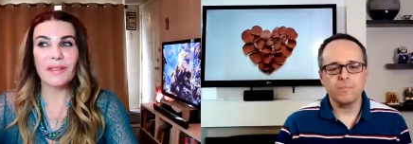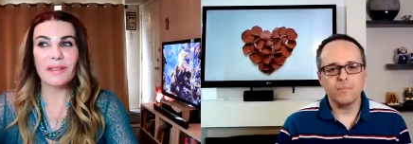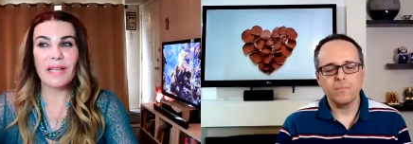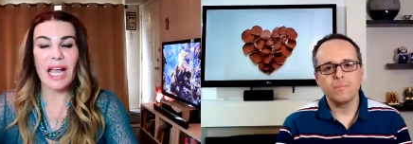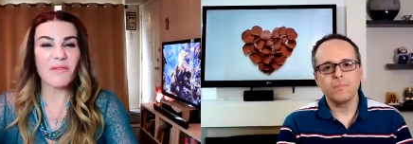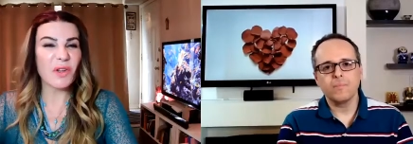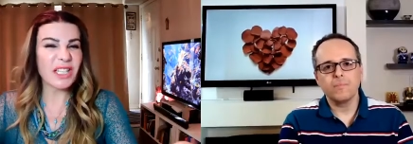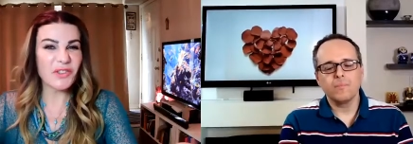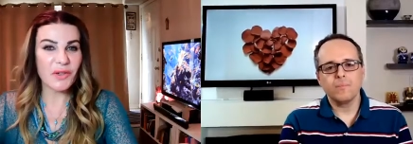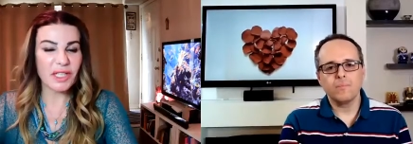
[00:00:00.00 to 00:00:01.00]
Speaker 1: I've only
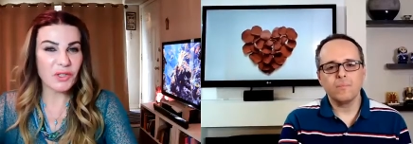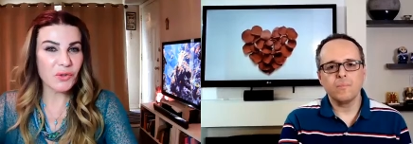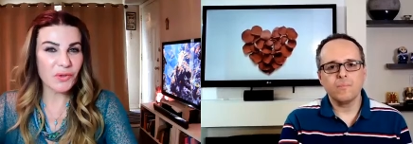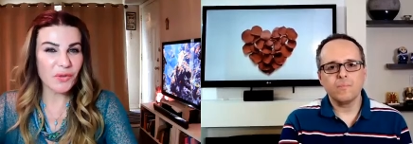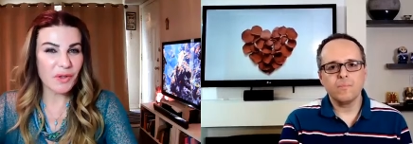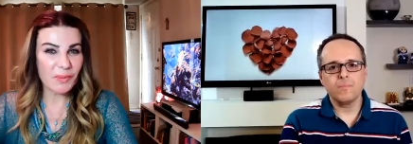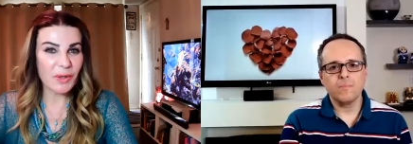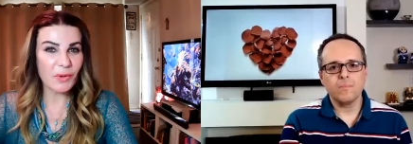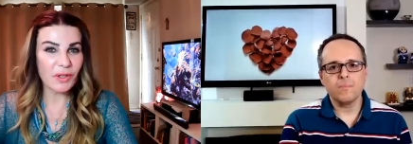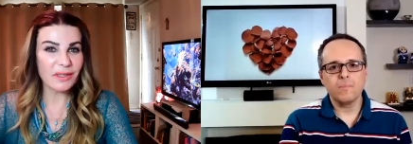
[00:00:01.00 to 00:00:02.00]
treated two or three
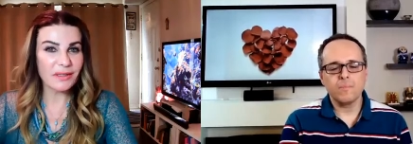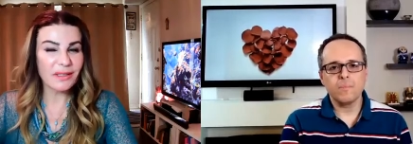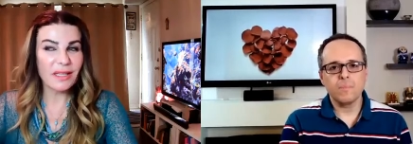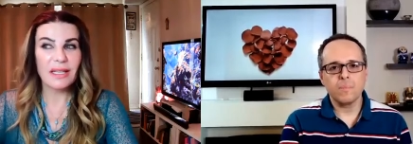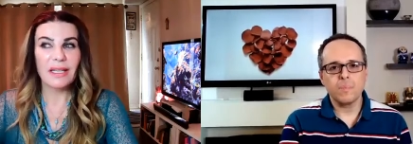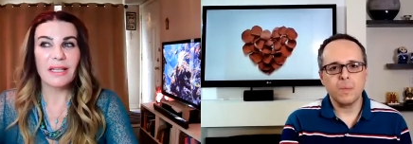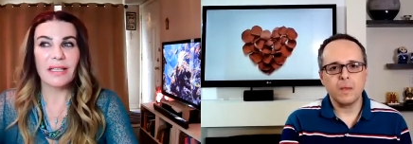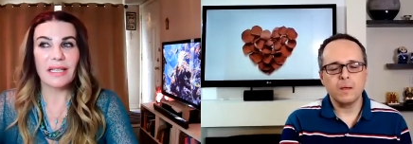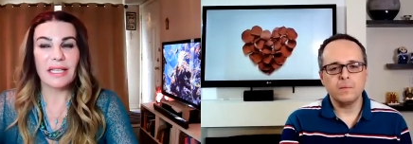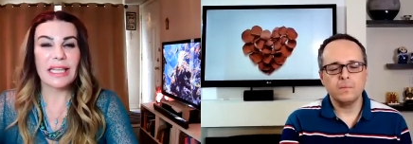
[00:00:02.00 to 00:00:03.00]
people.
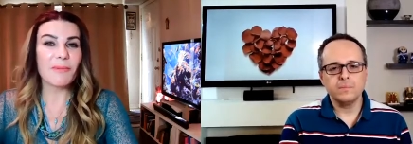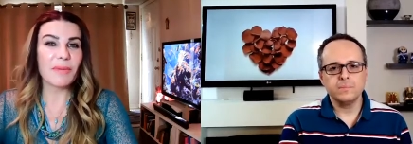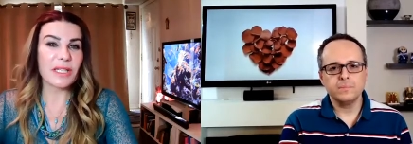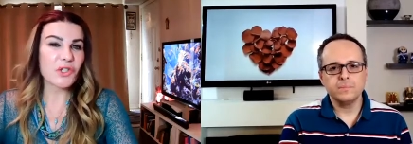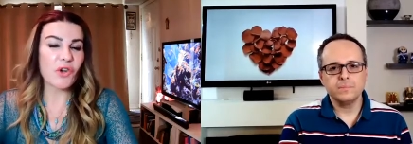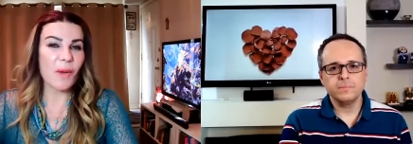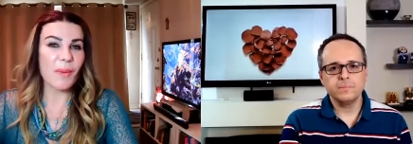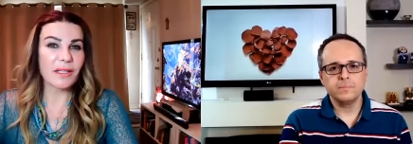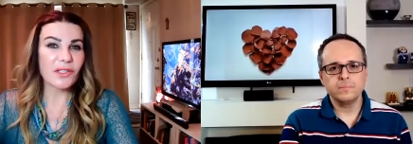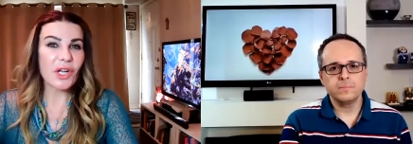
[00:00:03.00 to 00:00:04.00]
They, it's
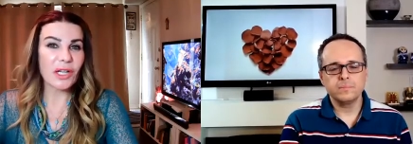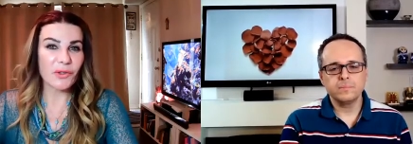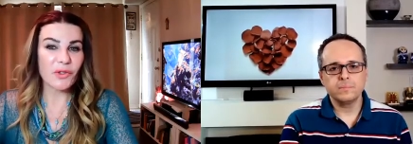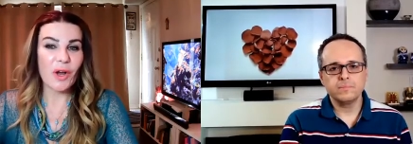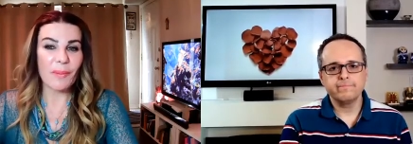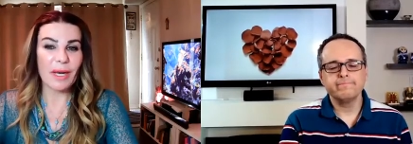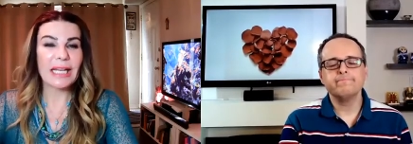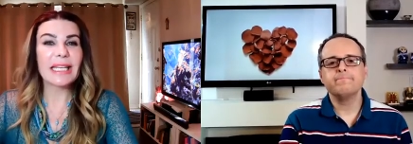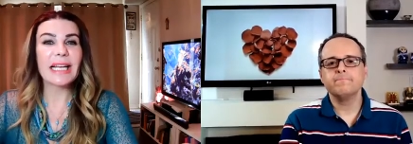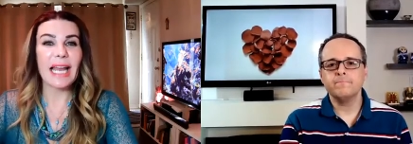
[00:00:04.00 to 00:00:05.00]
trauma, childhood trauma, like
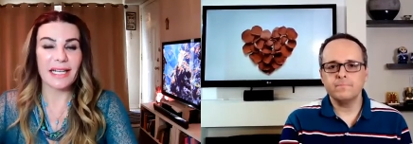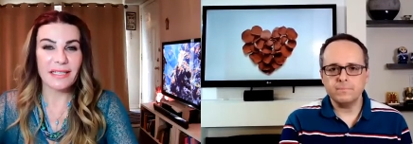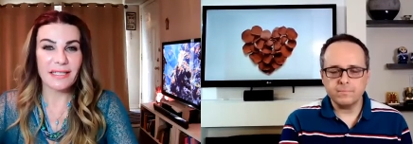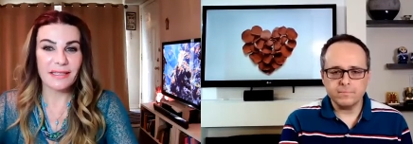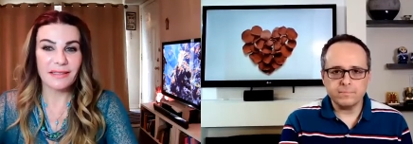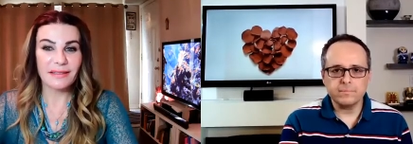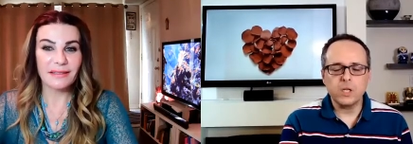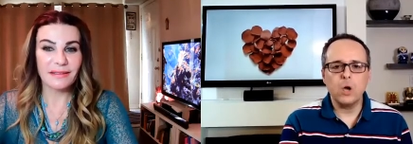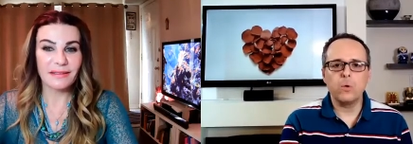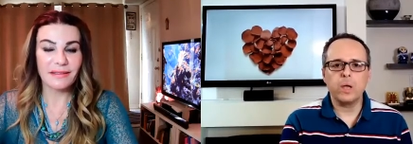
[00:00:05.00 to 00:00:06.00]
neglect.
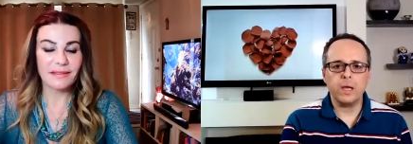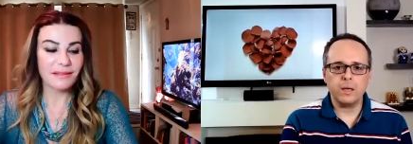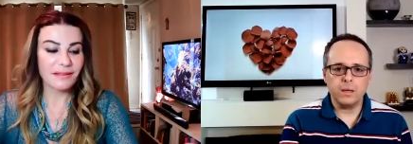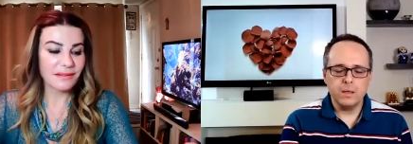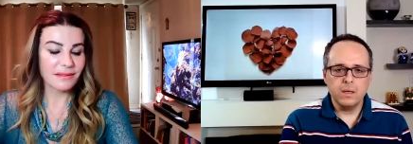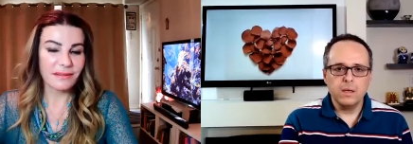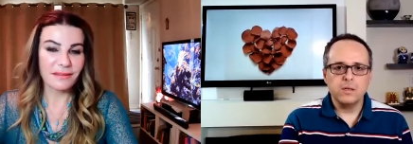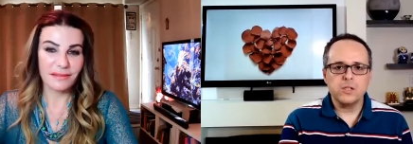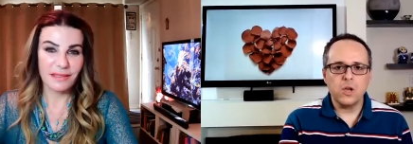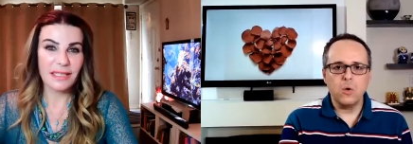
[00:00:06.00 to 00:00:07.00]
Speaker 2: Okay.
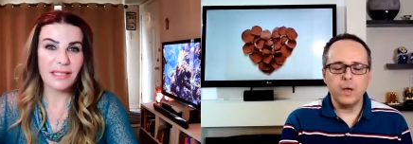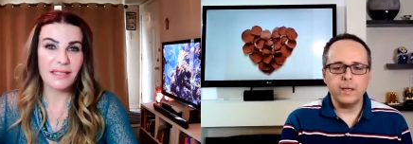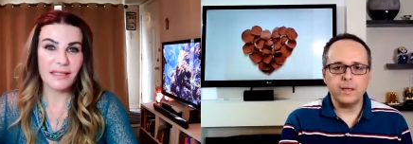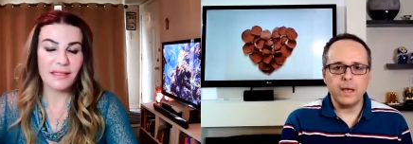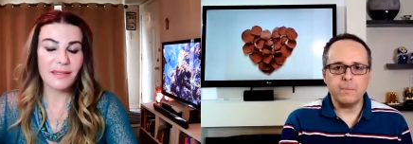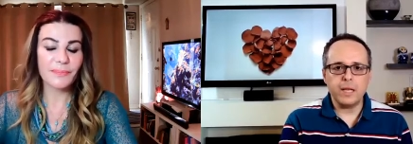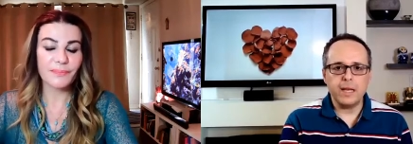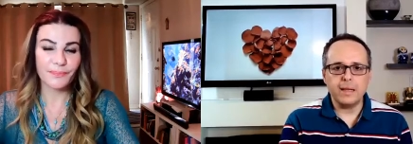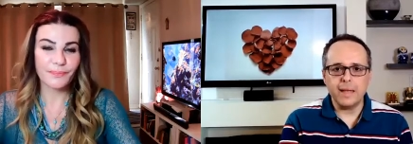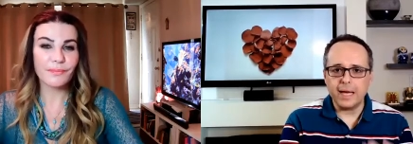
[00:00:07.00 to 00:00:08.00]
So it can be
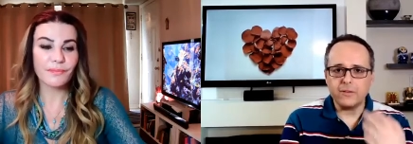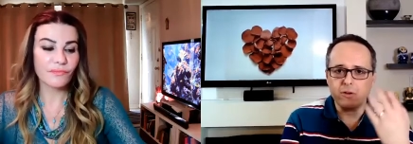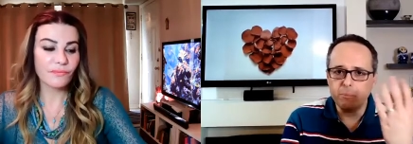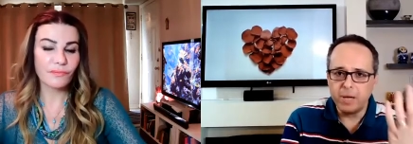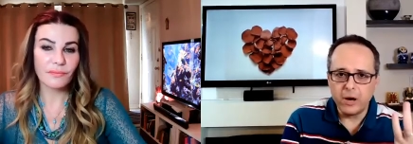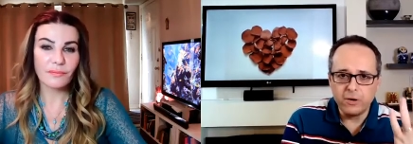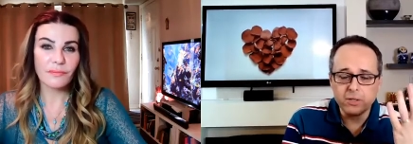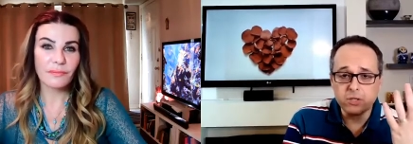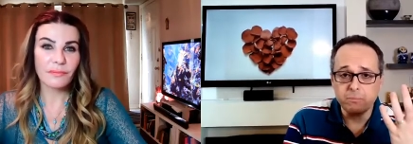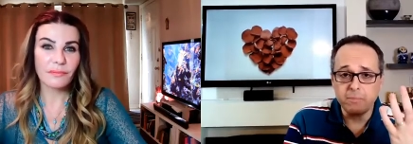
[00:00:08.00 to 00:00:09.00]
neglect from
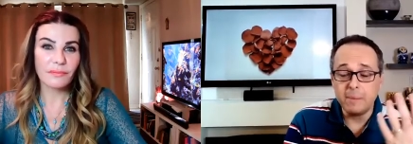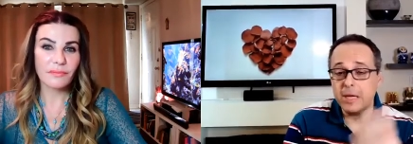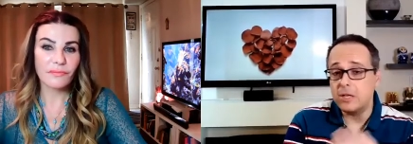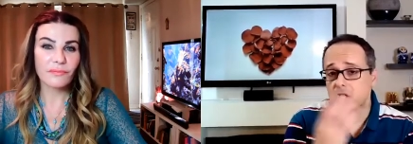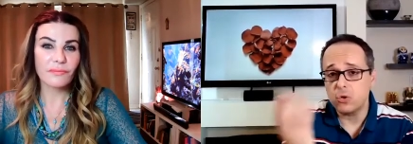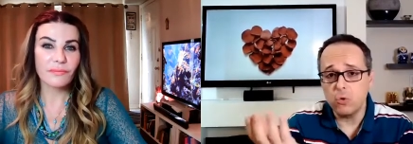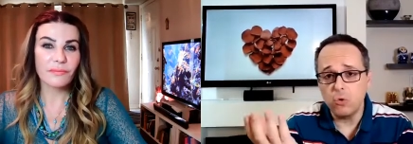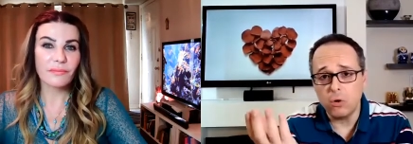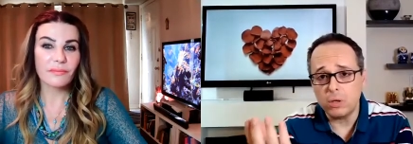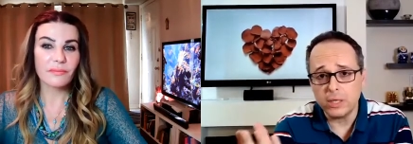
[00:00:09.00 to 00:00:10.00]
parents or maybe in
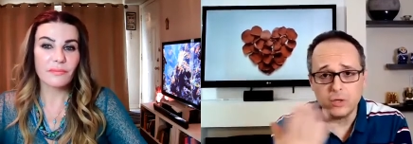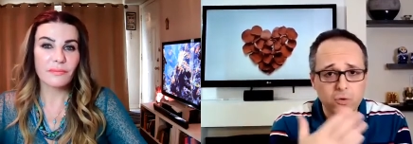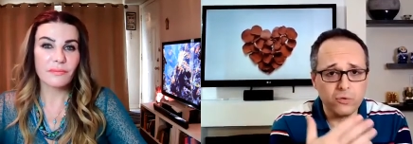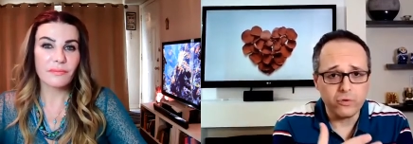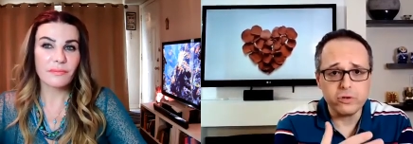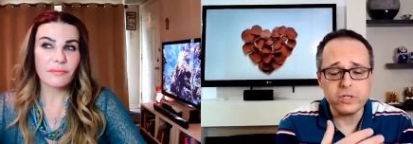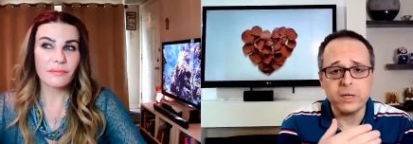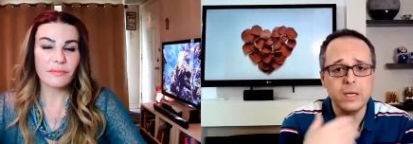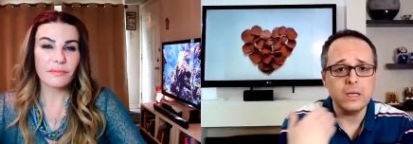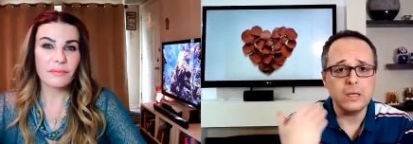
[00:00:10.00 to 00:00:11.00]
school, in
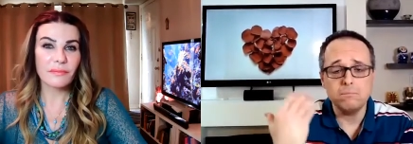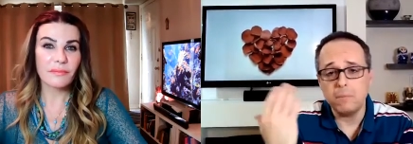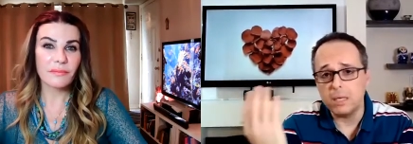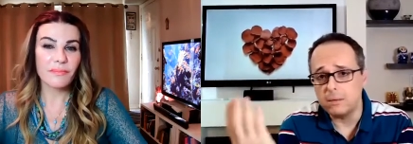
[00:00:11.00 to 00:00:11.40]
university? In